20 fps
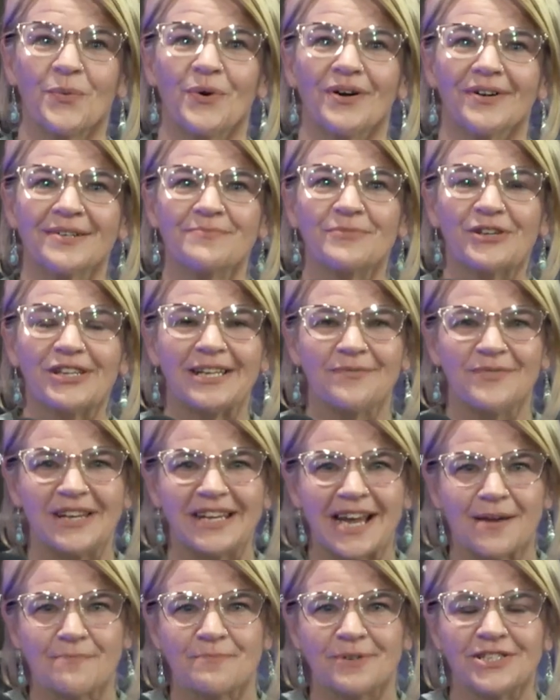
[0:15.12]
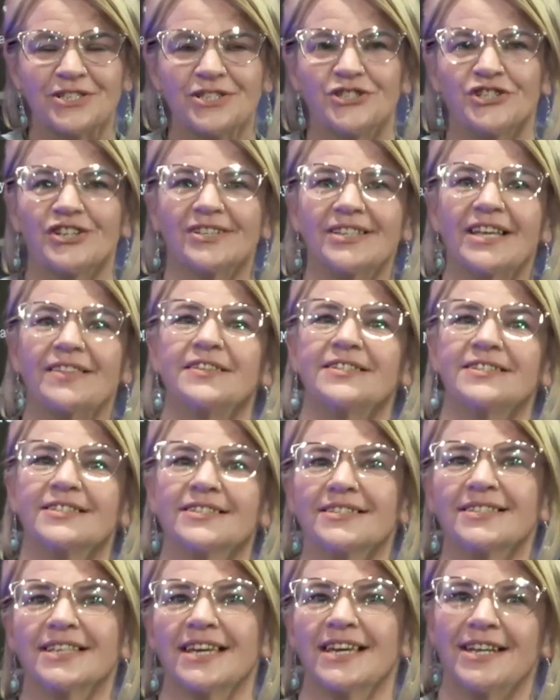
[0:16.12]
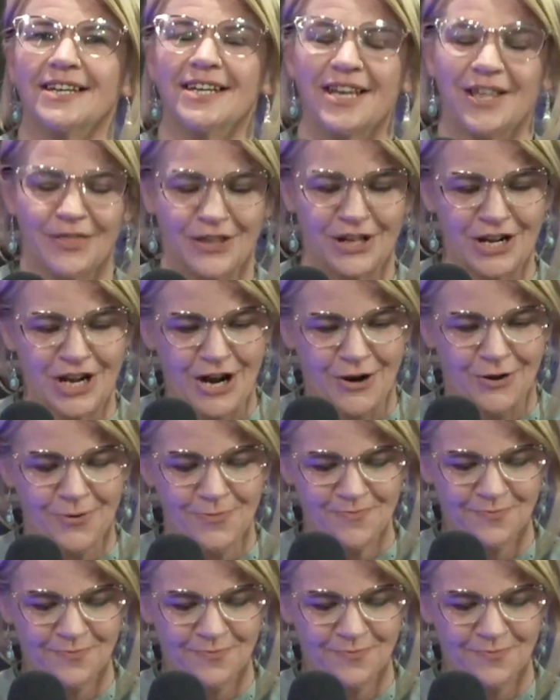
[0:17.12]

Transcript: Welcome, good evening. I'm Miss Jill, and this is In the Know.